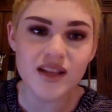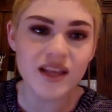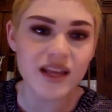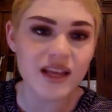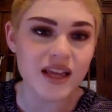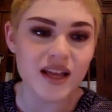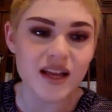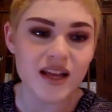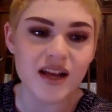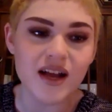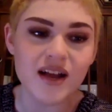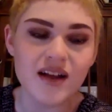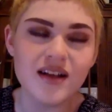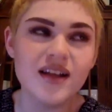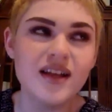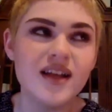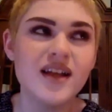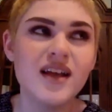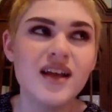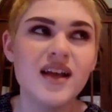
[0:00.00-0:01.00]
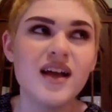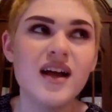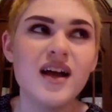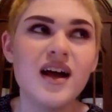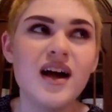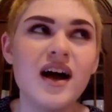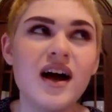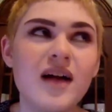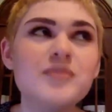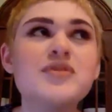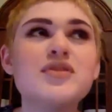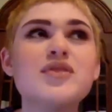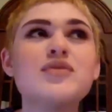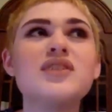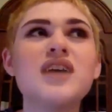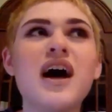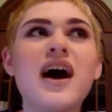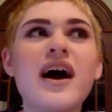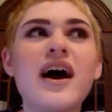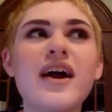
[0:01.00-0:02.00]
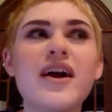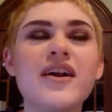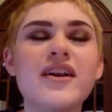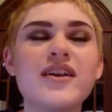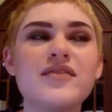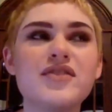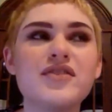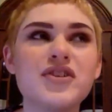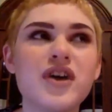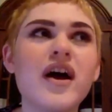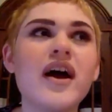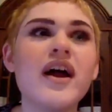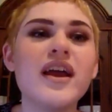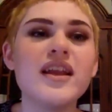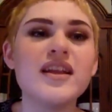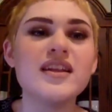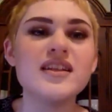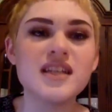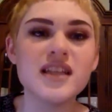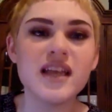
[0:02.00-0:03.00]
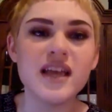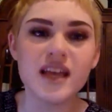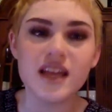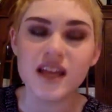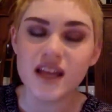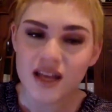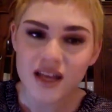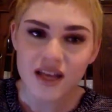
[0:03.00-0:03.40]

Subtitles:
Like, I'm so tired of trying to like